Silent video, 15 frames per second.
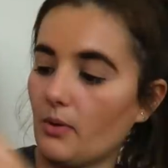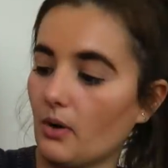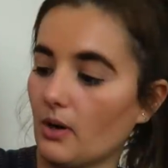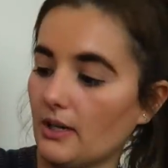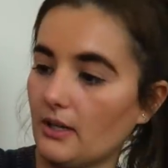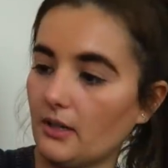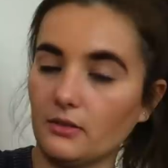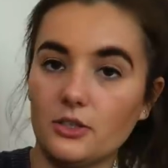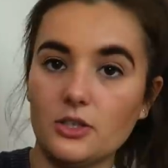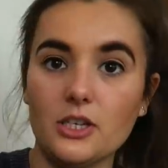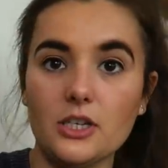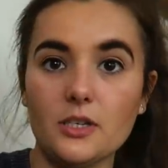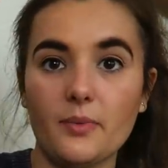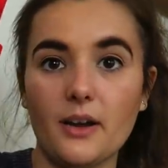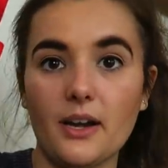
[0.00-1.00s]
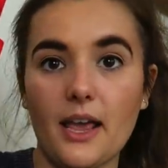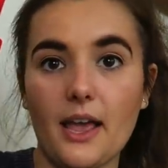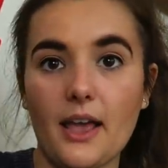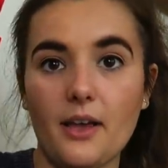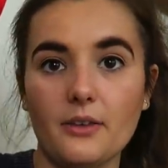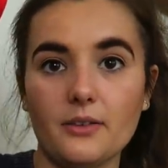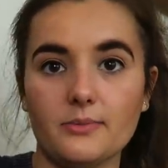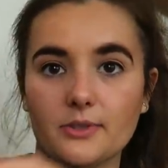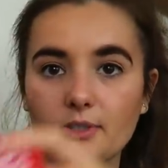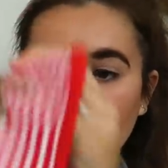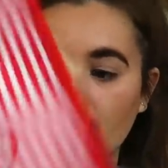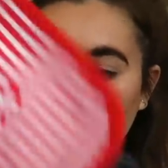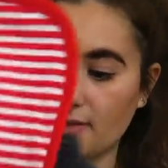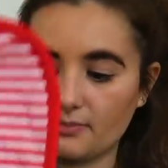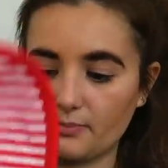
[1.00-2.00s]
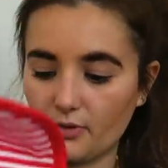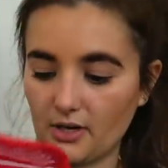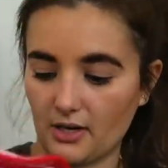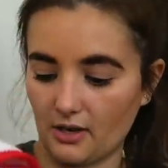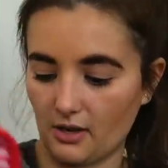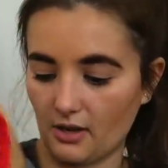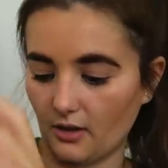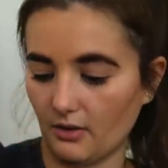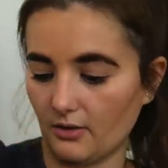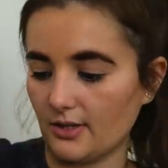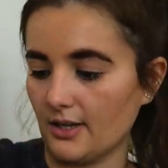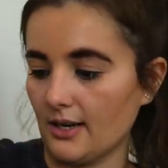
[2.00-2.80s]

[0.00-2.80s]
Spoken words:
with a little gingerbread house, which I think is pretty cute.